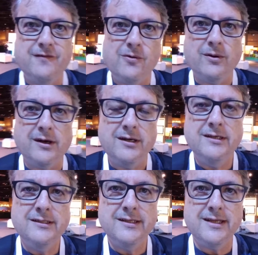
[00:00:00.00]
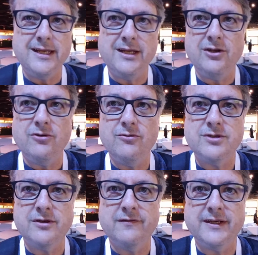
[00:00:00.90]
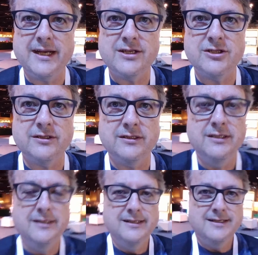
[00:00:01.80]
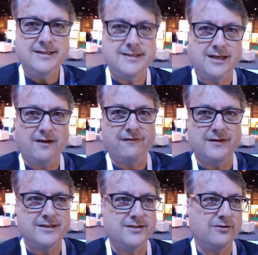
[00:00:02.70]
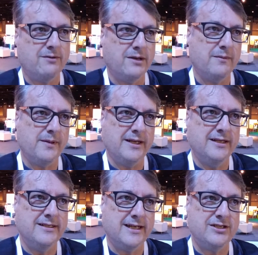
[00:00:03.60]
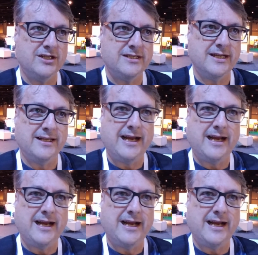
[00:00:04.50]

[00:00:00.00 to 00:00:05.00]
for the new certification stuff. And so I'm going to be digesting